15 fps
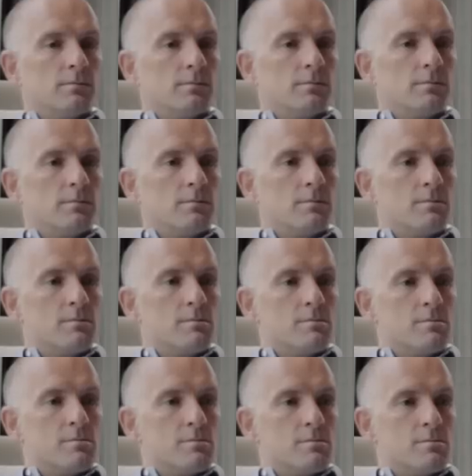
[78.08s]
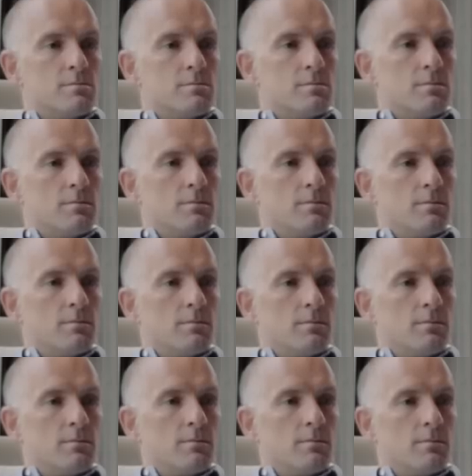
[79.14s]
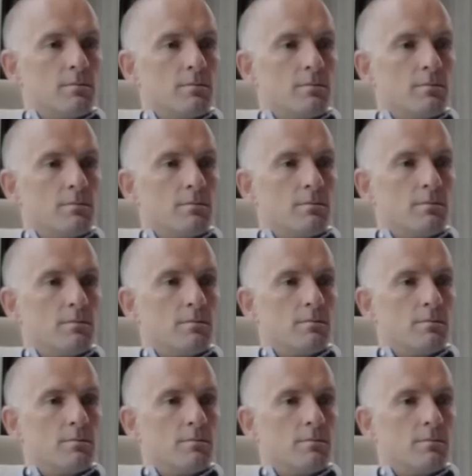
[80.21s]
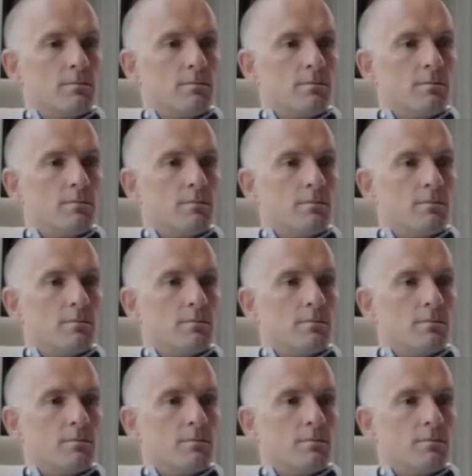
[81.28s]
(not speaking)